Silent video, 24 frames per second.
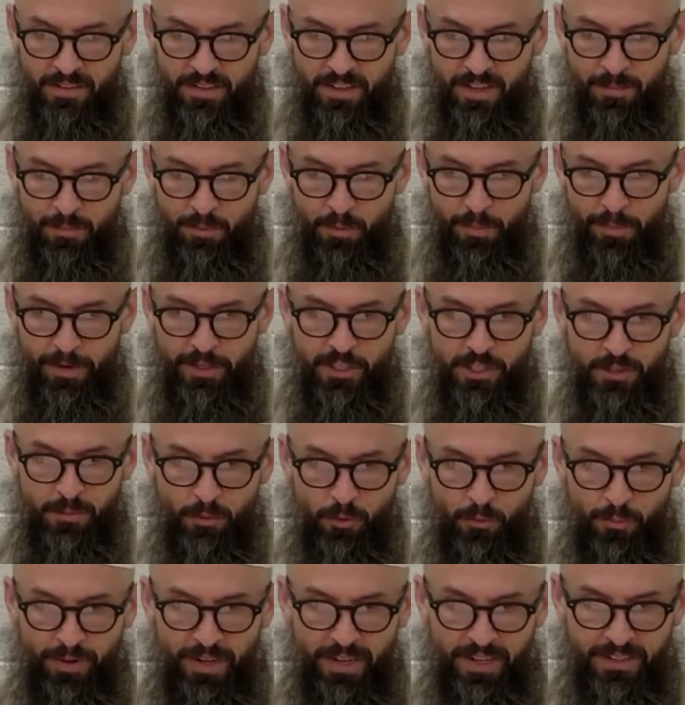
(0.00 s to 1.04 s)

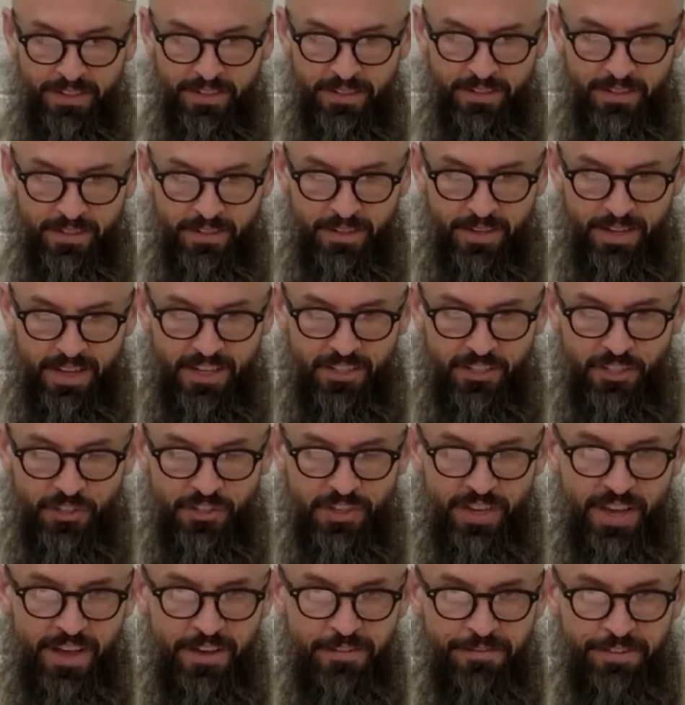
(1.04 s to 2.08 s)
impermissible, but la
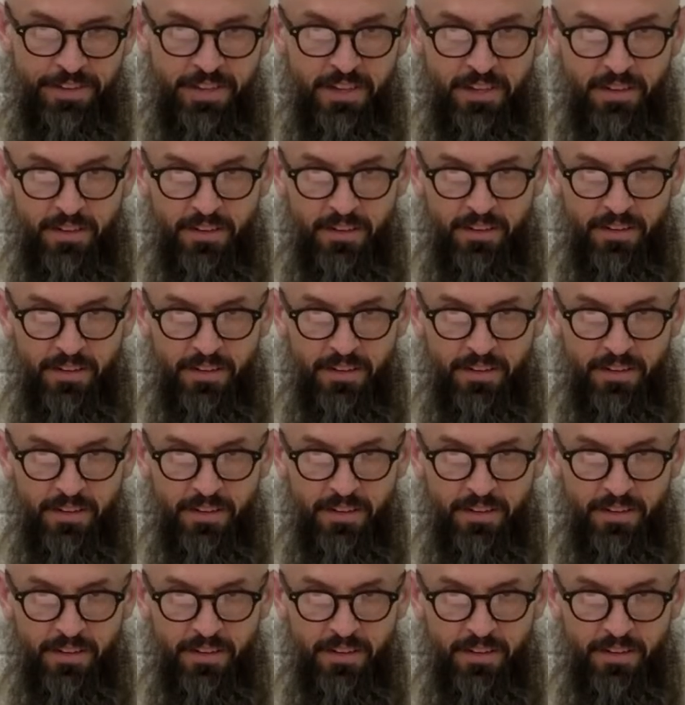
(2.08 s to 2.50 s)
jaza'a fi.